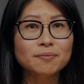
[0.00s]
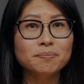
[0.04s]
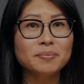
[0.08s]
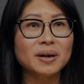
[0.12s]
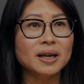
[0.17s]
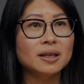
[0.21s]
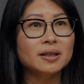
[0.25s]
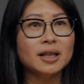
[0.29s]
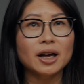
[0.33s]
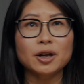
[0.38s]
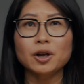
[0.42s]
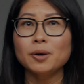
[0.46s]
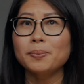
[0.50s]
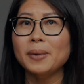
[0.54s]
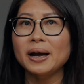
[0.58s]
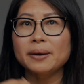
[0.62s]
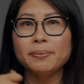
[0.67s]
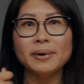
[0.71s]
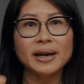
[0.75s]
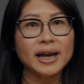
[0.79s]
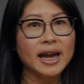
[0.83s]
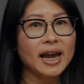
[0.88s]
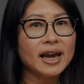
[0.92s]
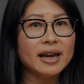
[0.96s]
means that you might
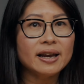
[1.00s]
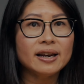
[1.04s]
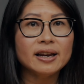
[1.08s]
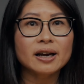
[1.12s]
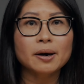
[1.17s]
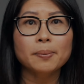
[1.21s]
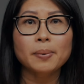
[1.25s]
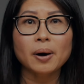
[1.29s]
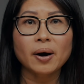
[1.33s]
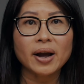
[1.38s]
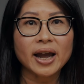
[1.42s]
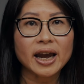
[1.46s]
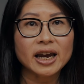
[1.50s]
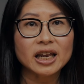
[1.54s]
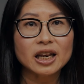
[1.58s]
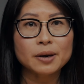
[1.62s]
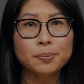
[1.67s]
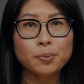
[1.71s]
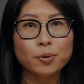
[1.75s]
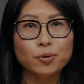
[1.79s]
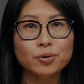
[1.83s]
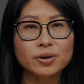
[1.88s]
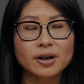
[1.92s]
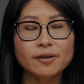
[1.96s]
be eating about
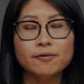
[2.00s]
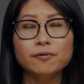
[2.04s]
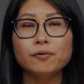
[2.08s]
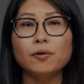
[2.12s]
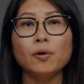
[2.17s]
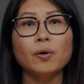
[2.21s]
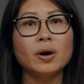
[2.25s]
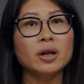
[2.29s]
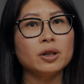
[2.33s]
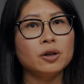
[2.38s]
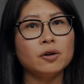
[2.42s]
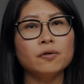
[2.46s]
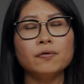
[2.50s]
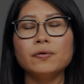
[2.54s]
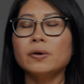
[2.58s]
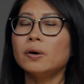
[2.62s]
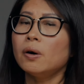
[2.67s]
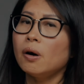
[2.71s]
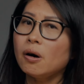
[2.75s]
80% full and you feel,